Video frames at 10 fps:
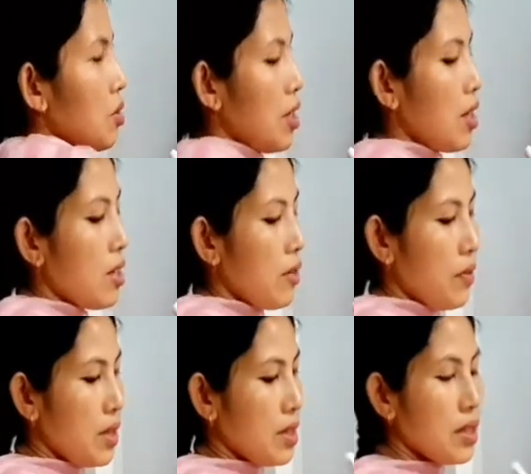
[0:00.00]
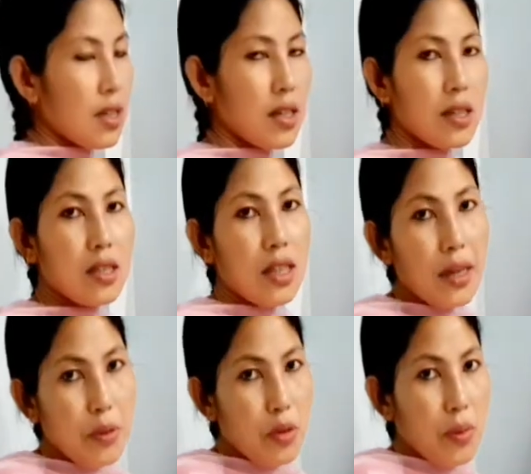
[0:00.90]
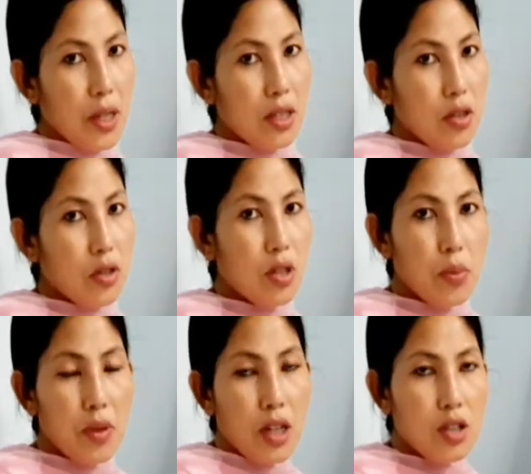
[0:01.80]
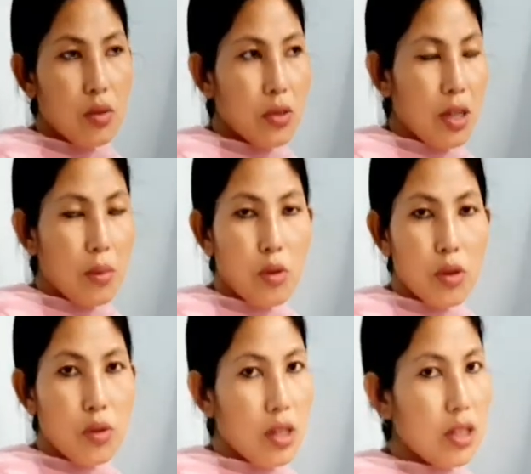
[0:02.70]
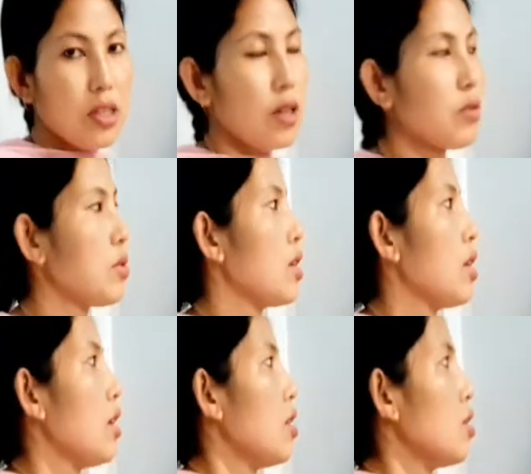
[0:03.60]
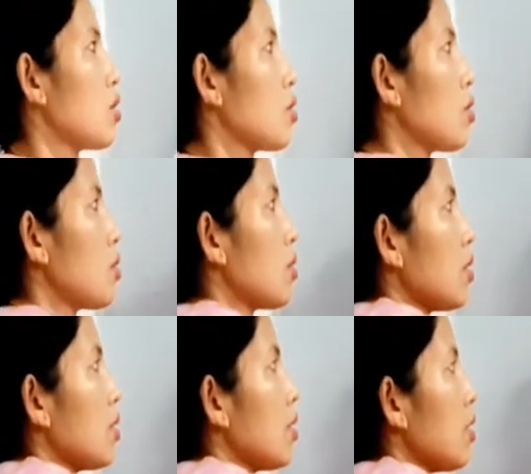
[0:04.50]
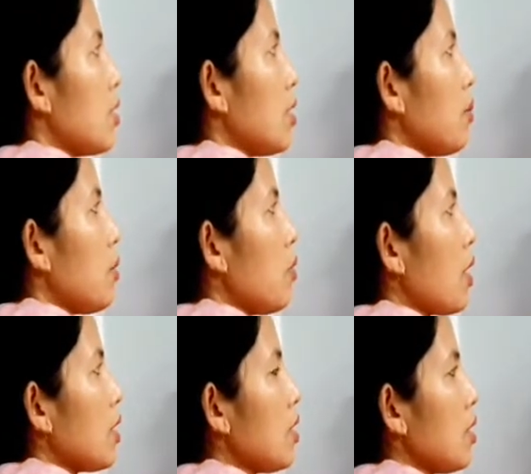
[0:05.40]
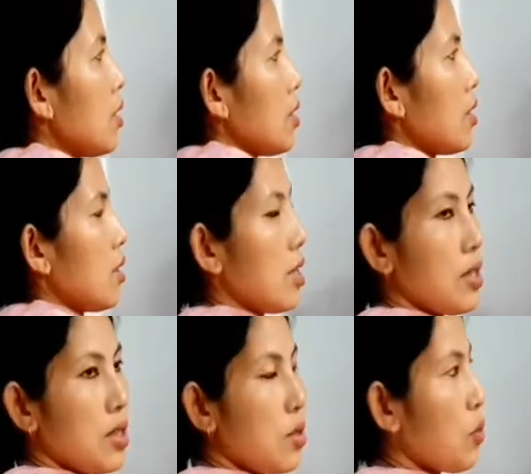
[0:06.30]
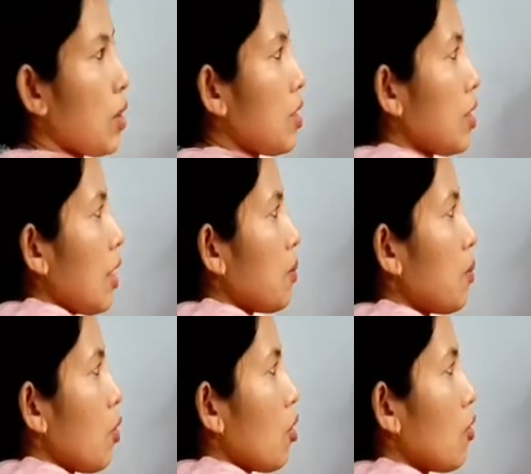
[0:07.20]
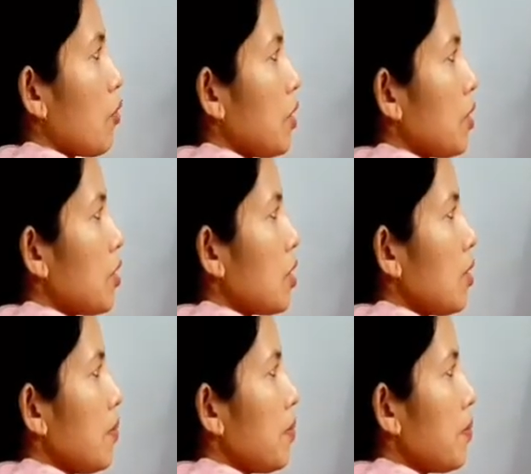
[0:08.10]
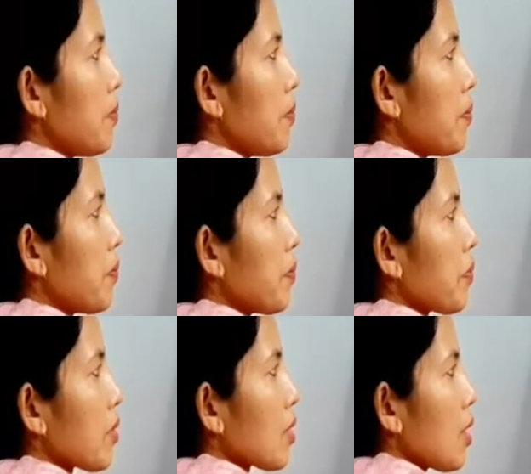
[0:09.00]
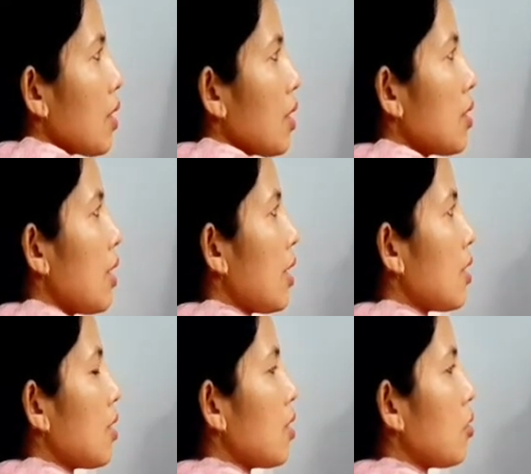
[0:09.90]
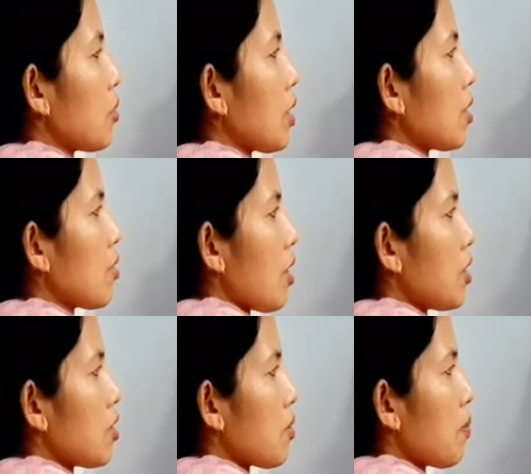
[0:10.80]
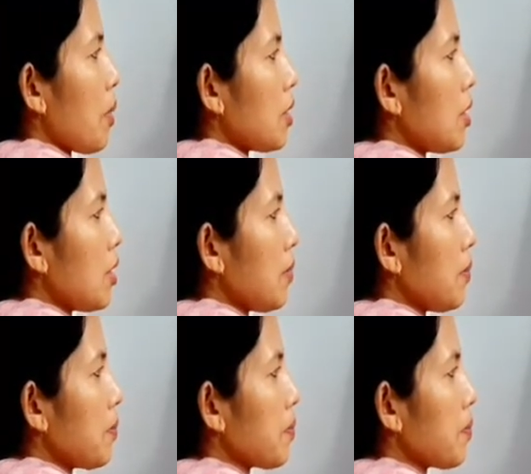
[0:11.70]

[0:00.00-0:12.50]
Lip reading: there are different types of asexual reproduction which I am going to list out. So number one, there is one type called fission. Then you can write budding.